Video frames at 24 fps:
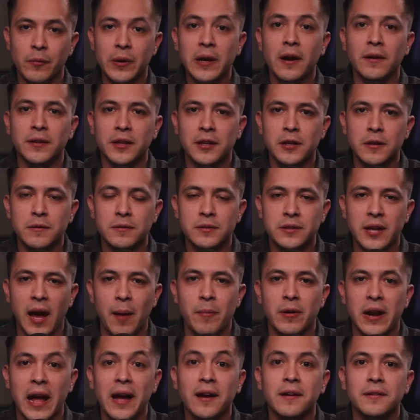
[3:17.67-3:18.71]
We are the new
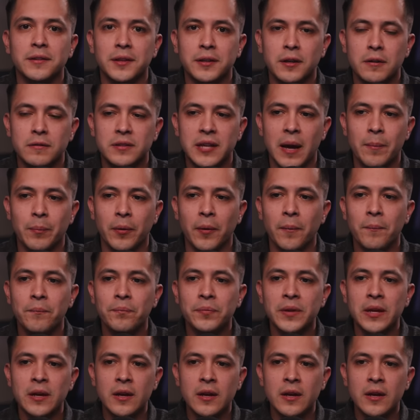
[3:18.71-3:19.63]
tabernacle, the new temple.